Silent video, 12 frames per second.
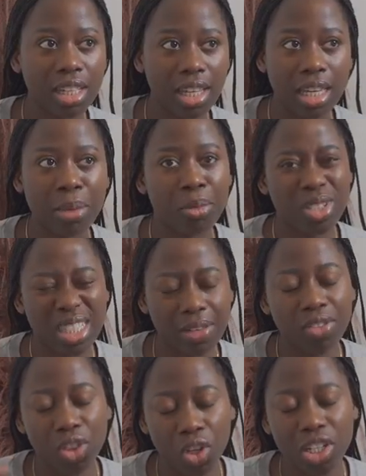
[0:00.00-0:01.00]
A M or
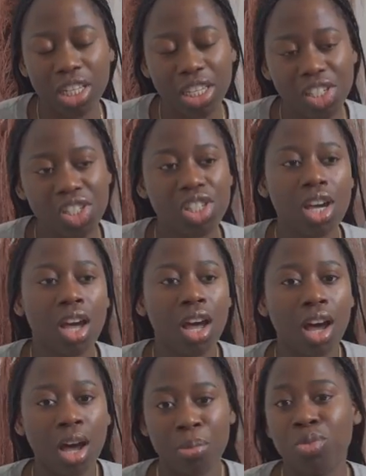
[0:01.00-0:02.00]
seven thirty-ish.
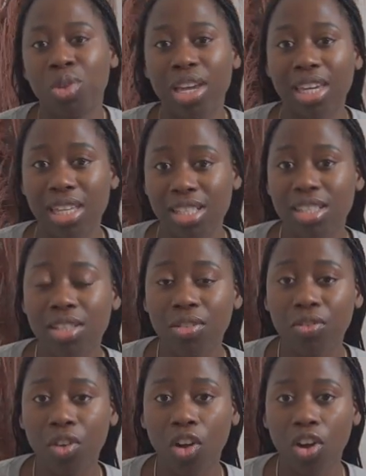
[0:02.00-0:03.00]
Um, so I can
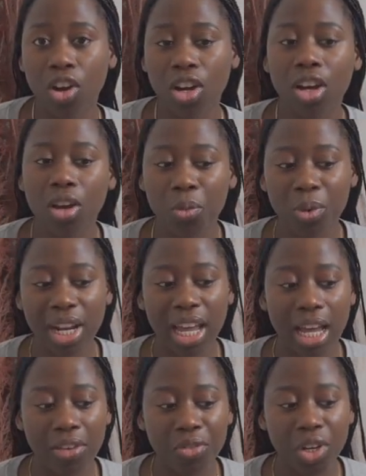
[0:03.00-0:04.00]
still vlog what I
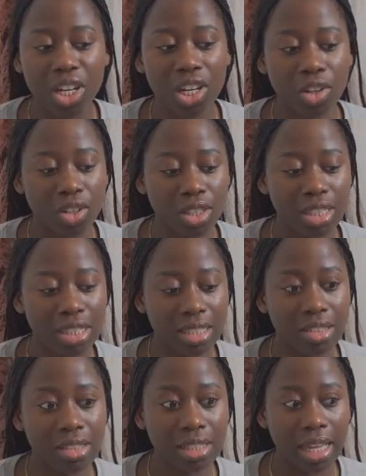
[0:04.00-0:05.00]
have going on
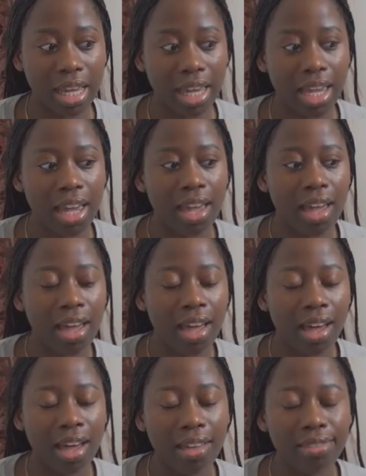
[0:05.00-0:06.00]
today.
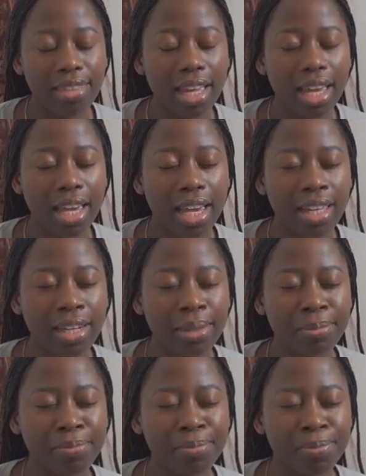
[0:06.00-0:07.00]
And then,
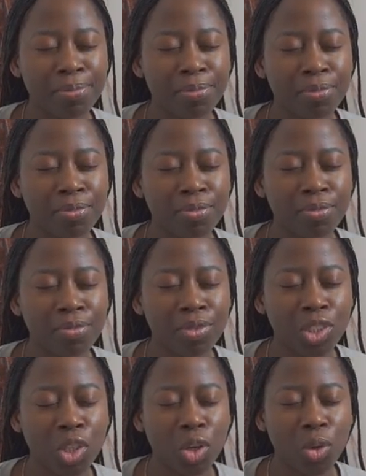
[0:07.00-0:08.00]

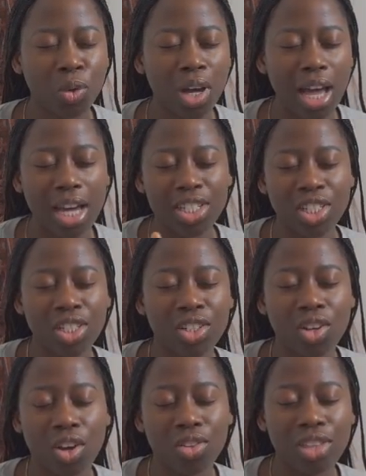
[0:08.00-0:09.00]
you know, actually
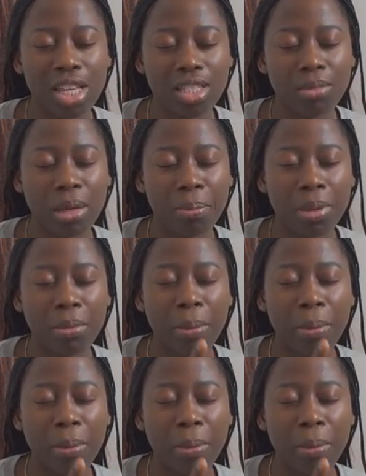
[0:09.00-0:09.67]
no, that's not my plan.